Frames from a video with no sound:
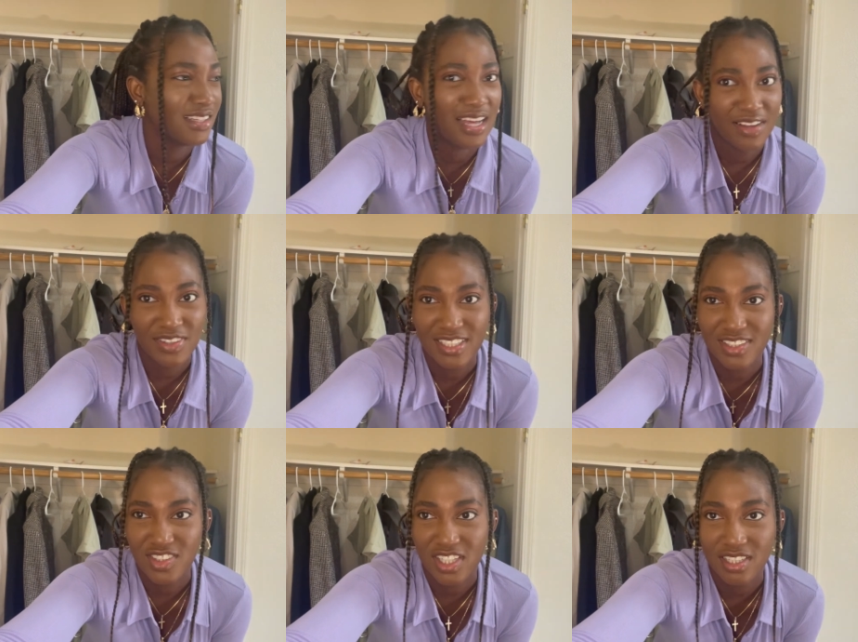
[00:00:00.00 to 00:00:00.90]
I feel like
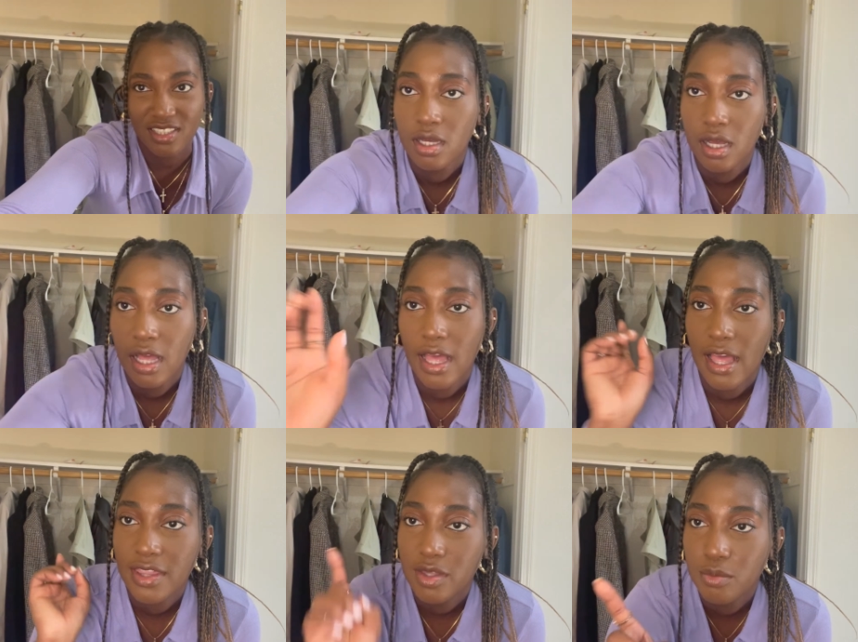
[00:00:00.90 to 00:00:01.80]
it's shade.
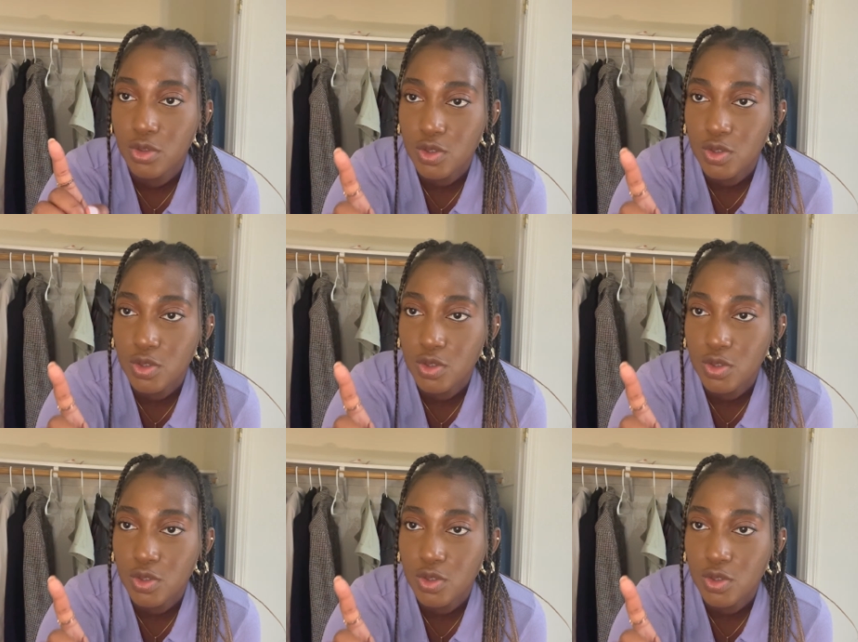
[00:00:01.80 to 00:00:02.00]
The boots